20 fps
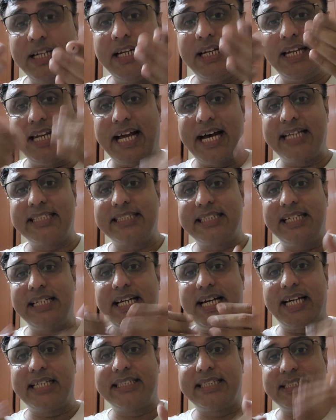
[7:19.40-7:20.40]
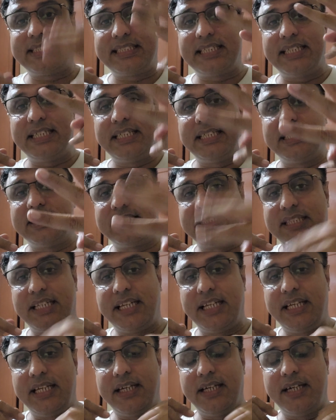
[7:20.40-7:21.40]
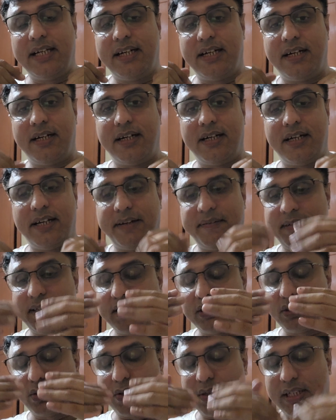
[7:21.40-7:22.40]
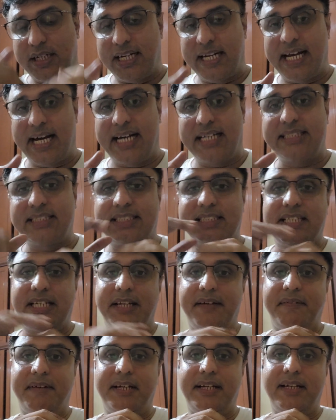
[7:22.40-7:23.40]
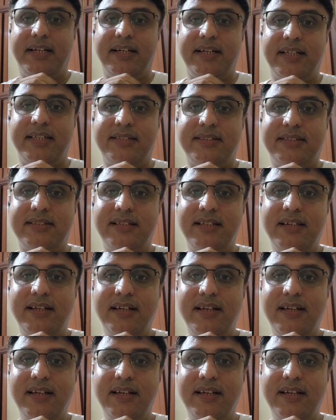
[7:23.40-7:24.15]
lastly, as I said, it is three levels. So the last level is,